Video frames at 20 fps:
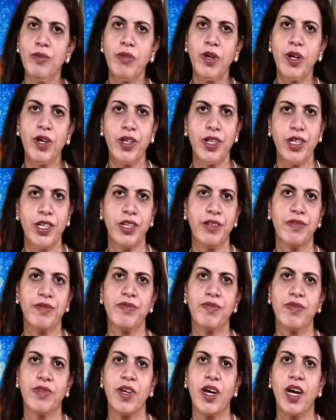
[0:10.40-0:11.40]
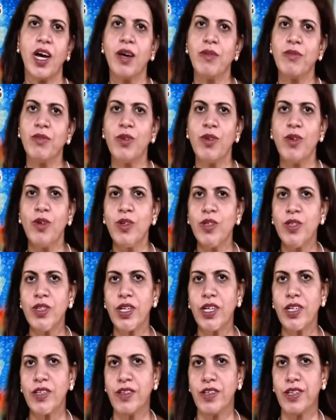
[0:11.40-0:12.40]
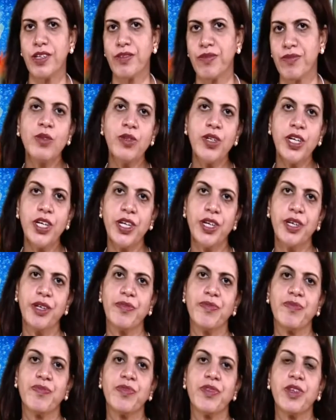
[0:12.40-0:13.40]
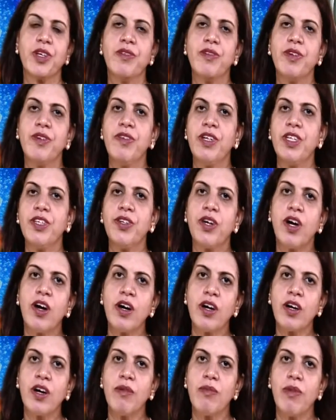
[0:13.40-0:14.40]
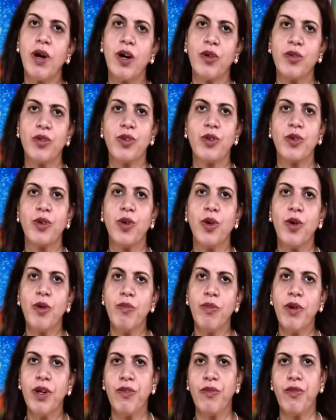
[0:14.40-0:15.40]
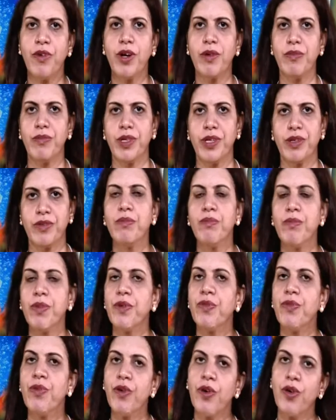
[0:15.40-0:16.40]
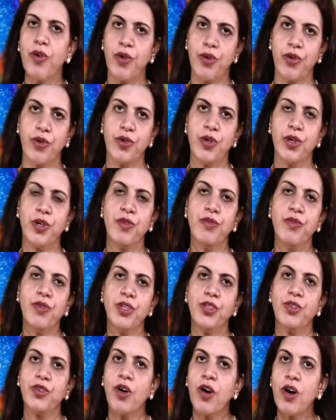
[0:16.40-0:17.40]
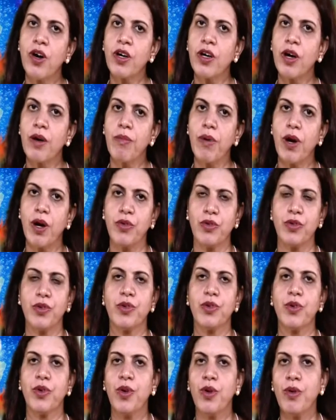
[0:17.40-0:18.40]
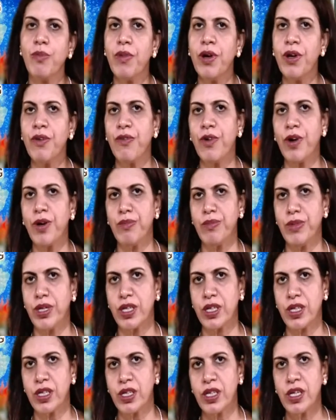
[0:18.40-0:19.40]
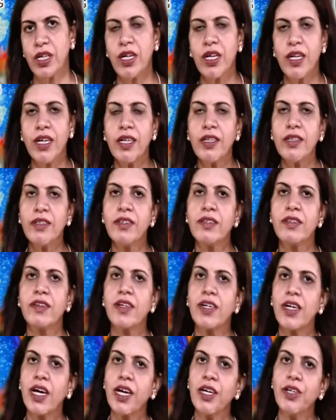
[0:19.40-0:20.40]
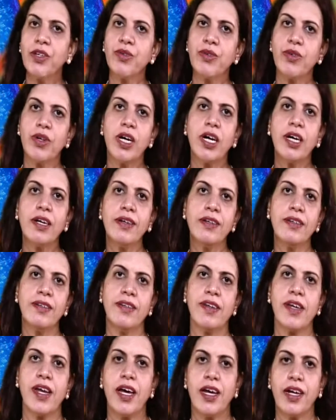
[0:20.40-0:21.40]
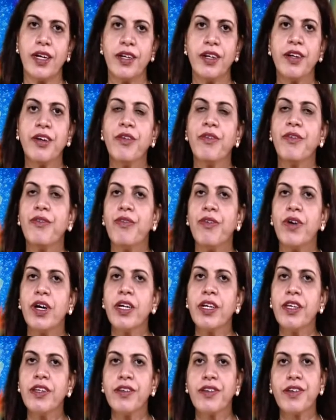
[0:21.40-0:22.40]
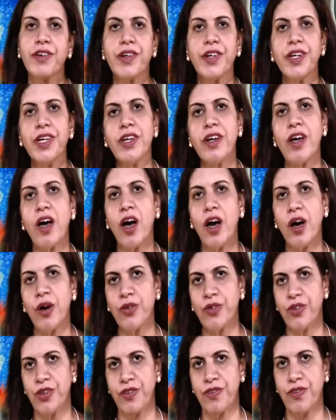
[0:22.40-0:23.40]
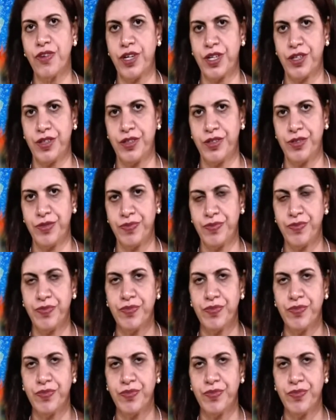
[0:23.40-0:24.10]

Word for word: morning. I am Sulochna Singh. Today we will talk about global warming. Before we talk about global warming, let us try to understand what is greenhouse effect.